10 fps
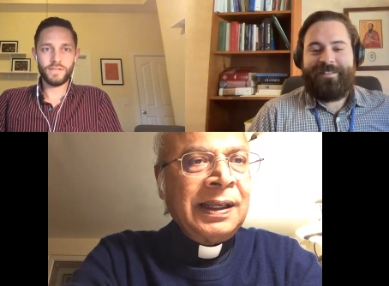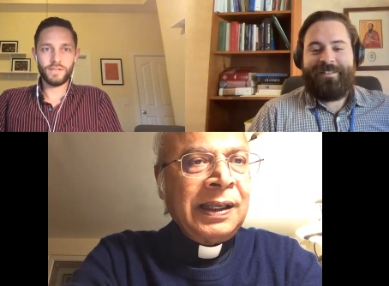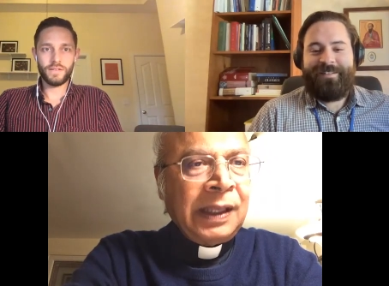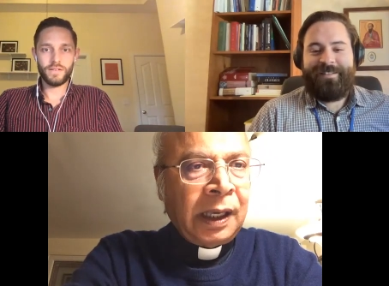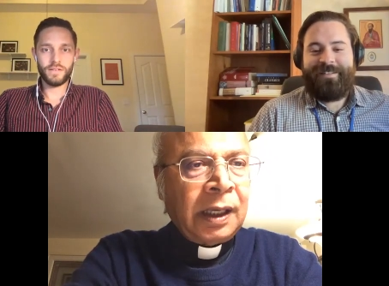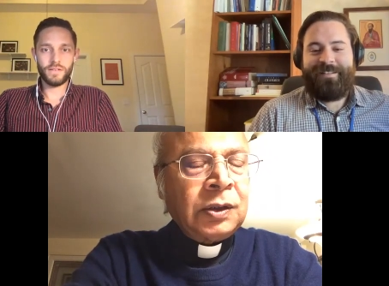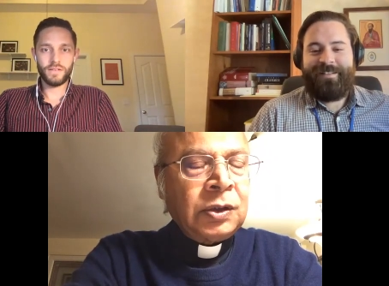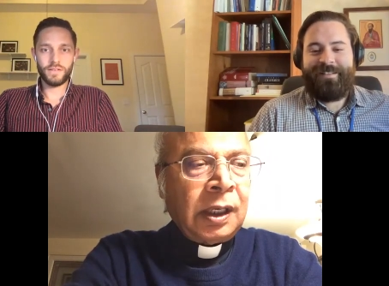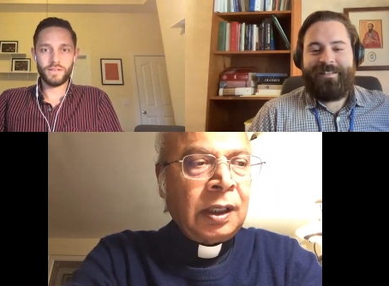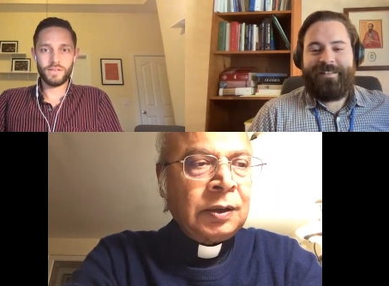
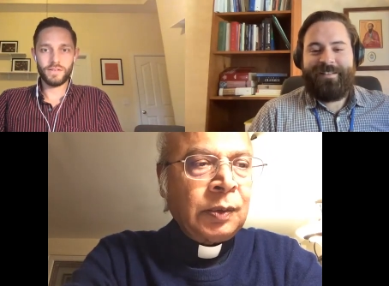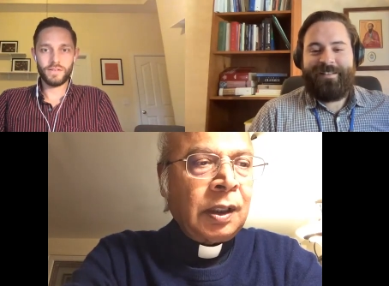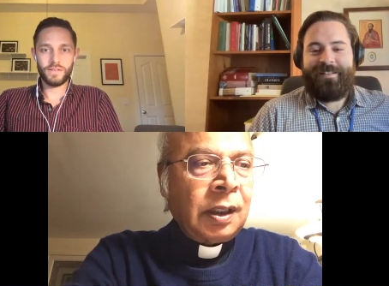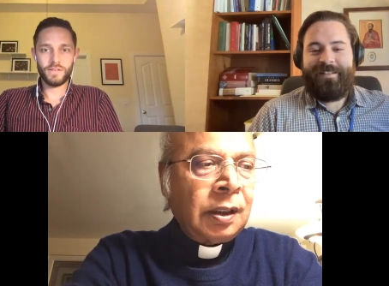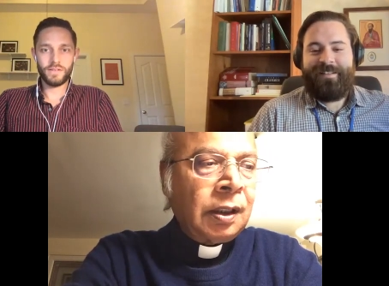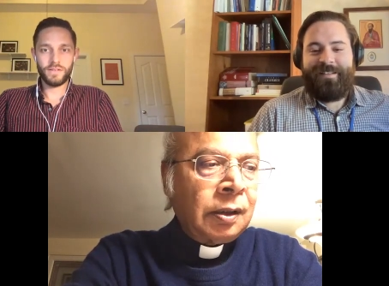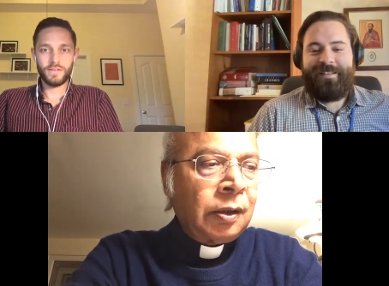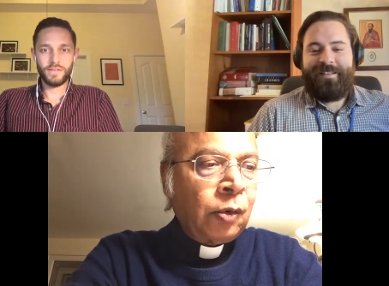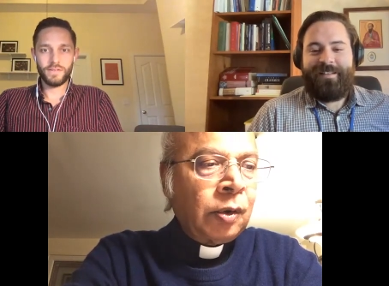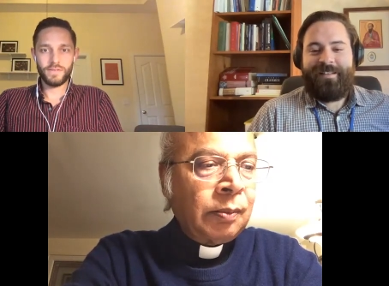Speaker 1: Yes, yes. Well, I knew